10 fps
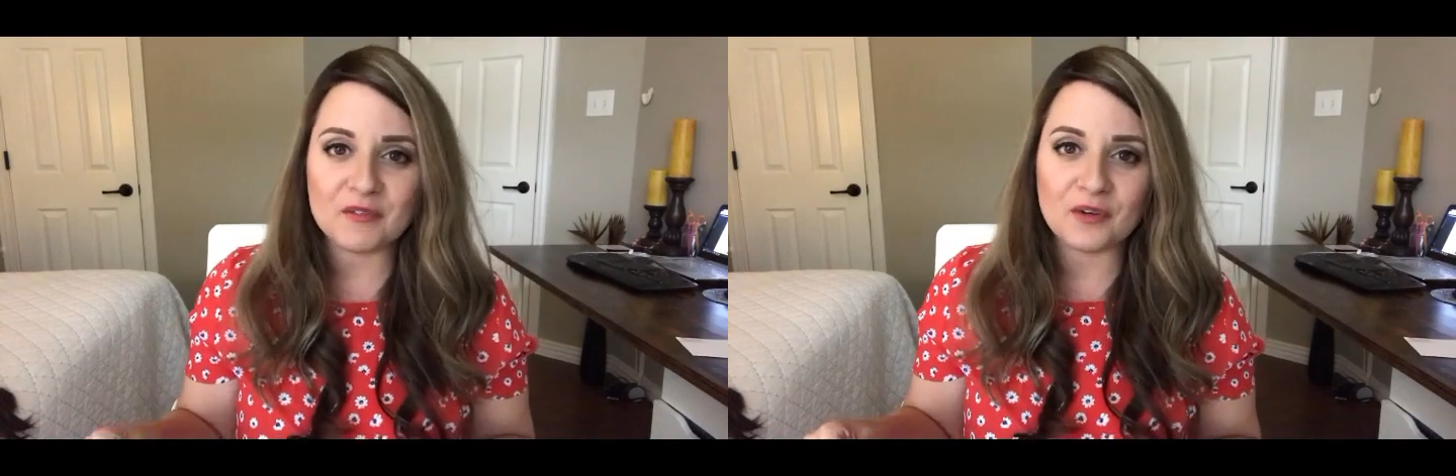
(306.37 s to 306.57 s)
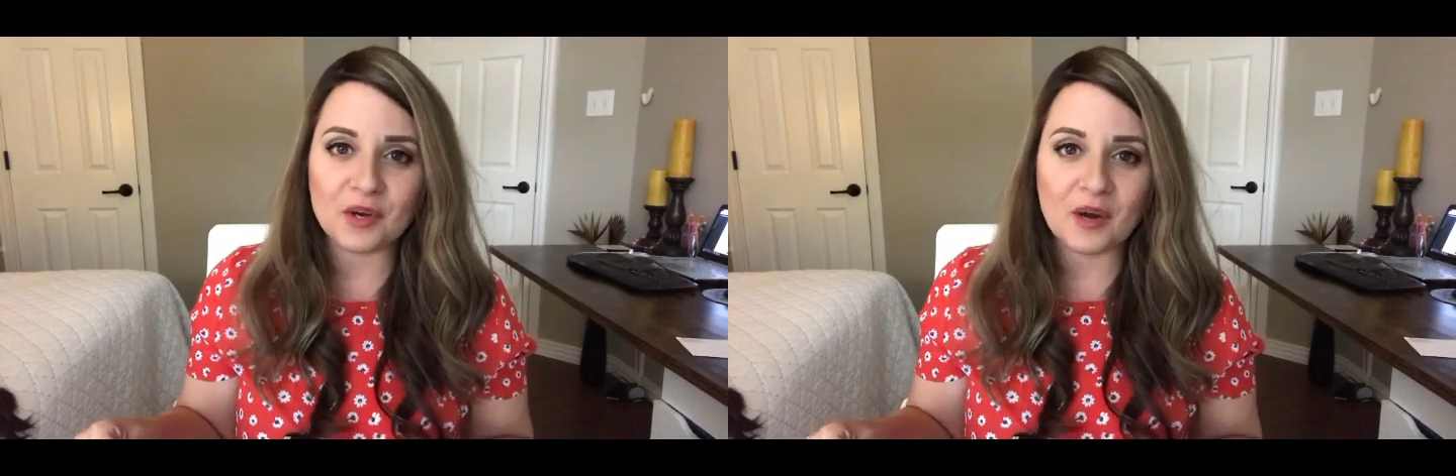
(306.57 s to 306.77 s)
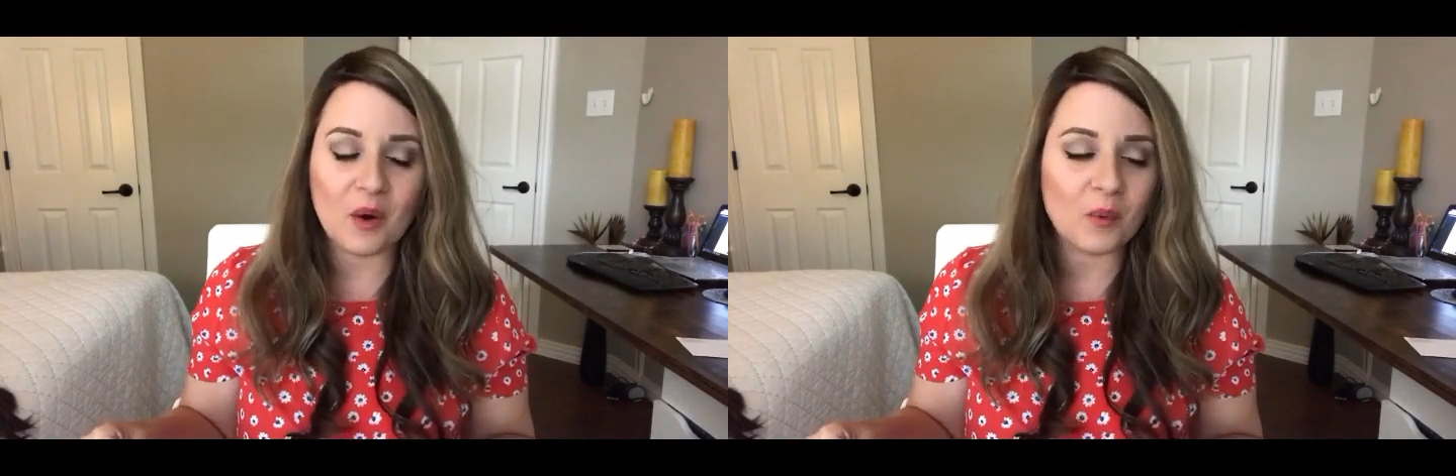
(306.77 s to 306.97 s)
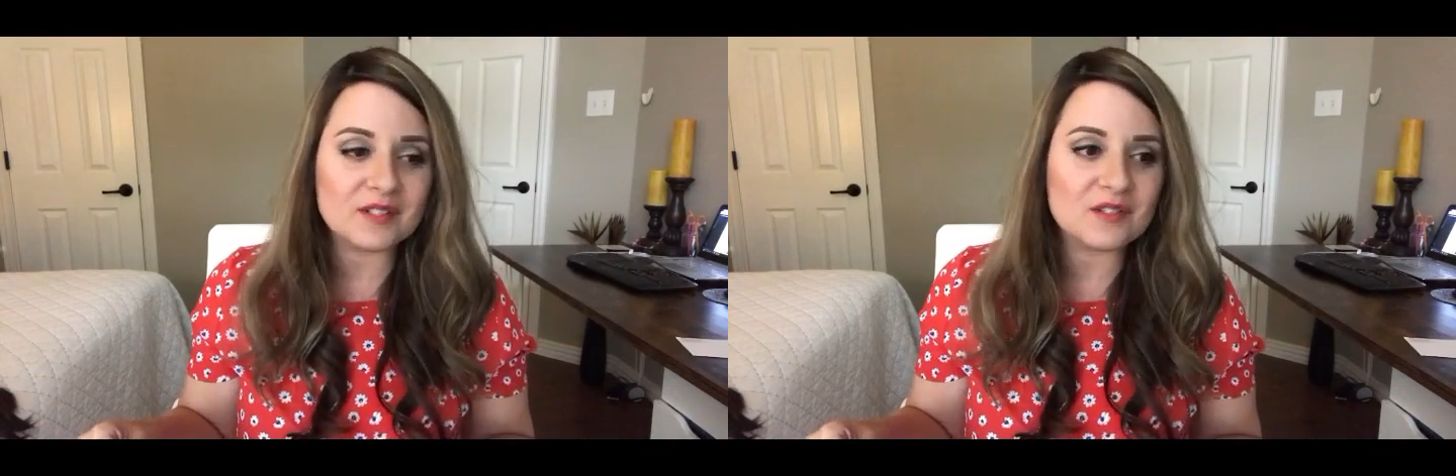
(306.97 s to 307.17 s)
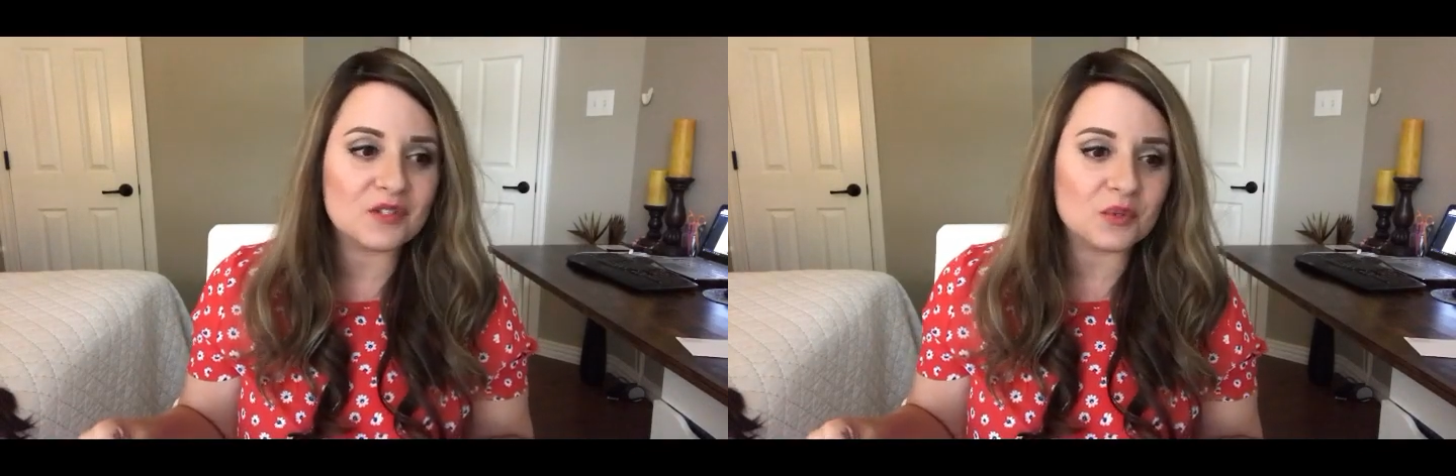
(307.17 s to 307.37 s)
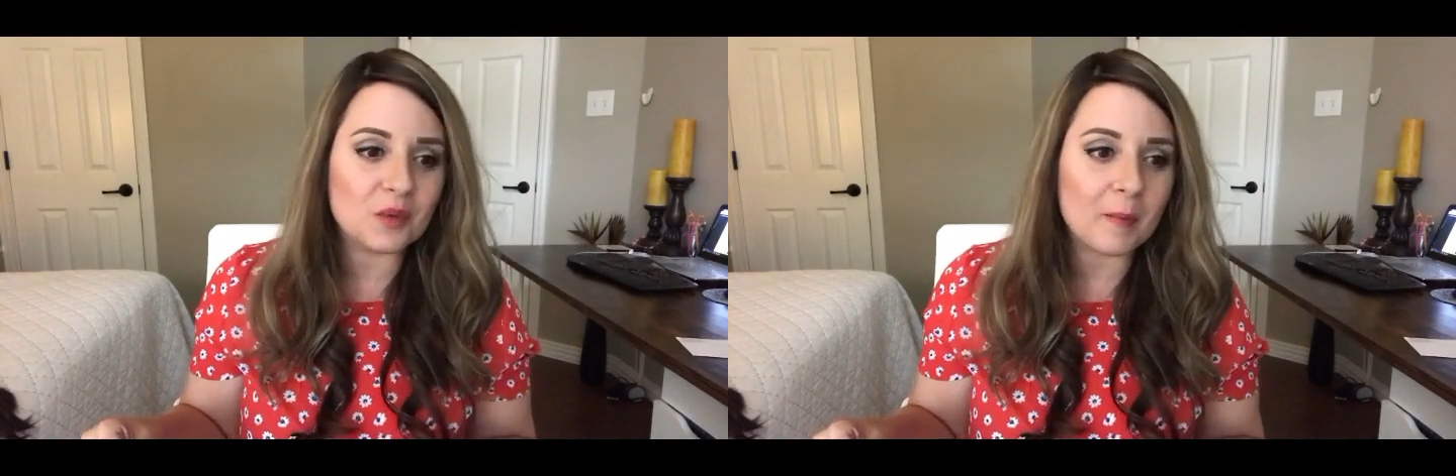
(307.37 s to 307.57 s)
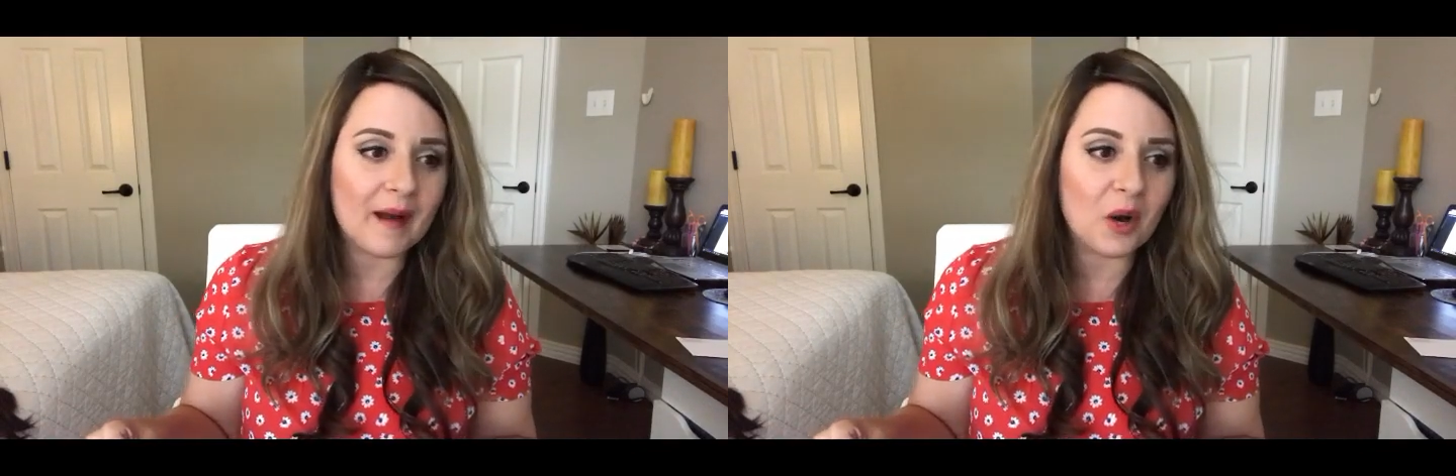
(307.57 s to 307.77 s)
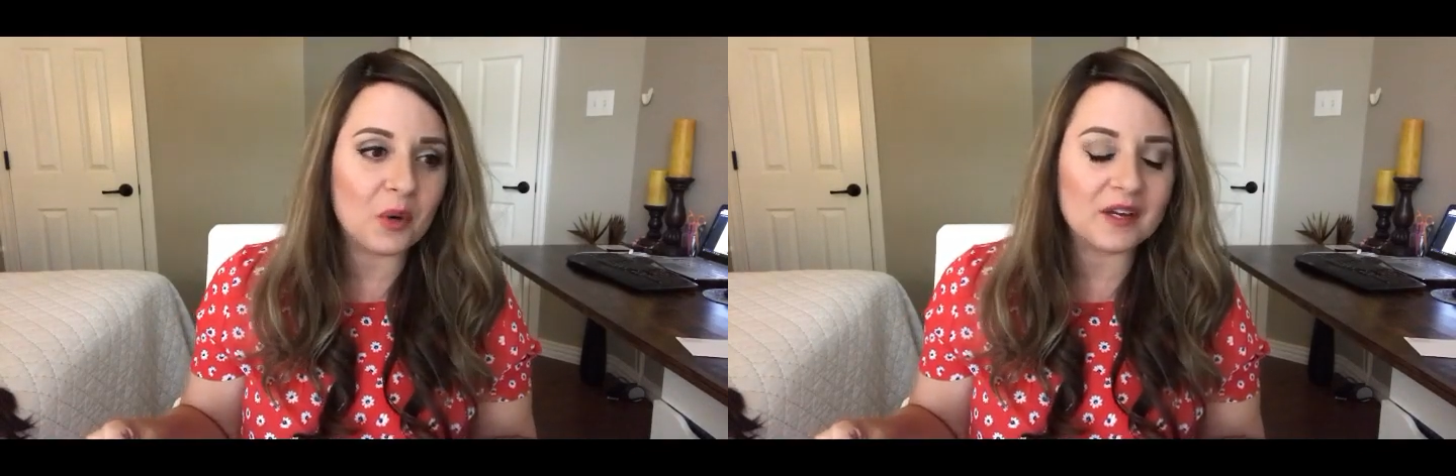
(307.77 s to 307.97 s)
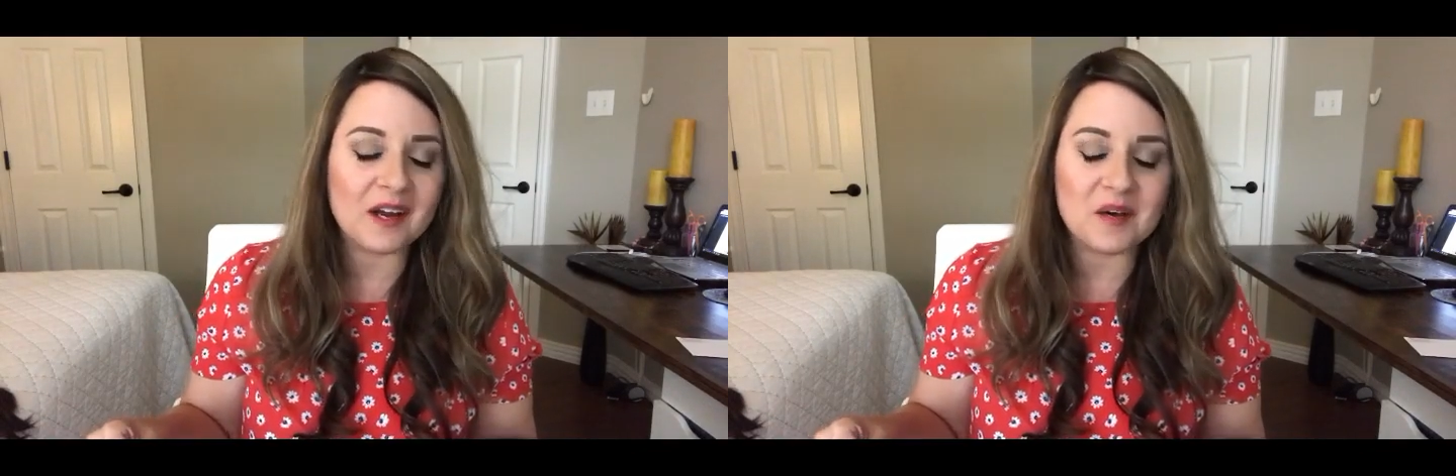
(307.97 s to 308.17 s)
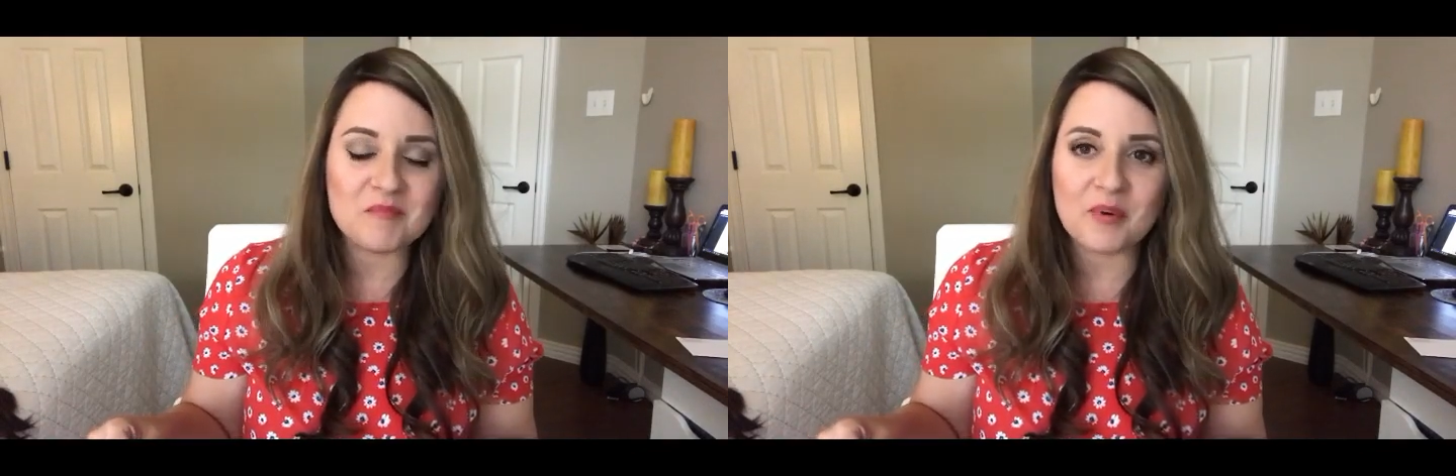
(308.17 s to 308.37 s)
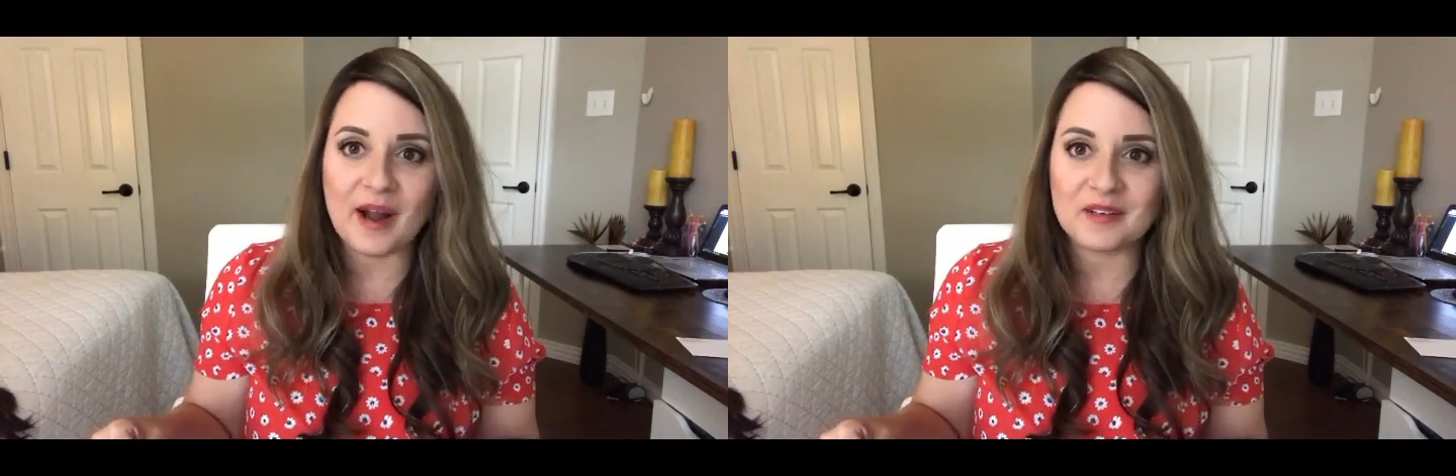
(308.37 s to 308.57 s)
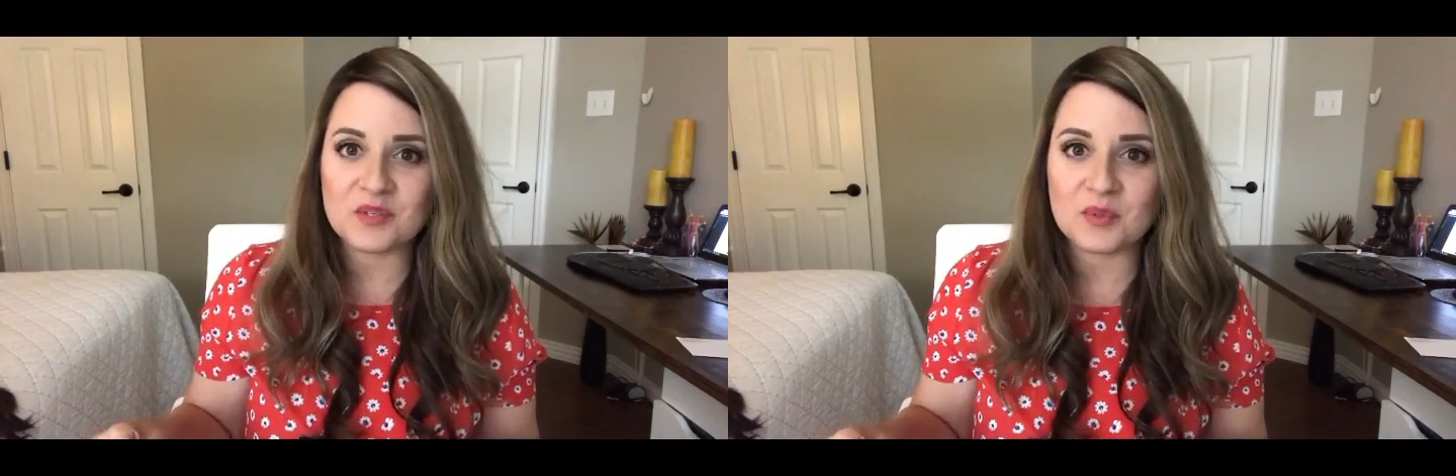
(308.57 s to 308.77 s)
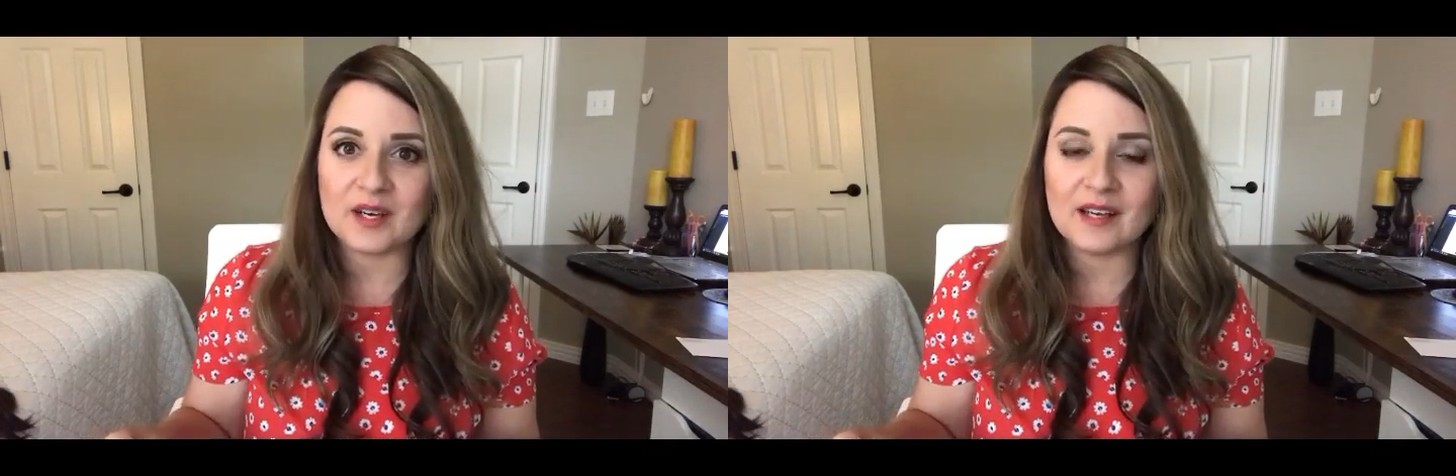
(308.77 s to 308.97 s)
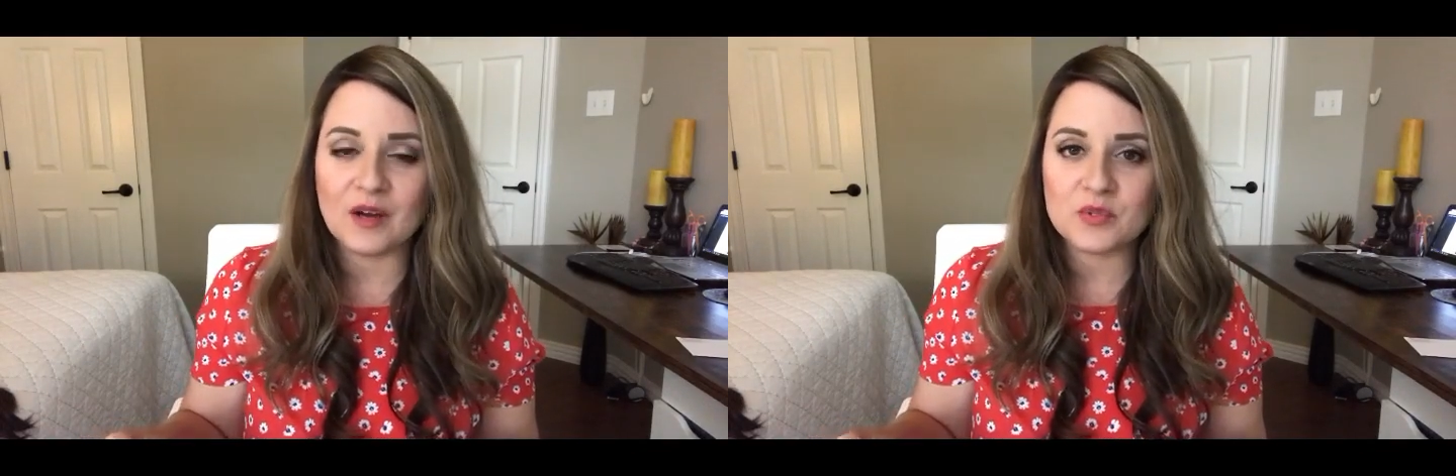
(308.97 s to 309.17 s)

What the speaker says: figure out what to do about practice right now.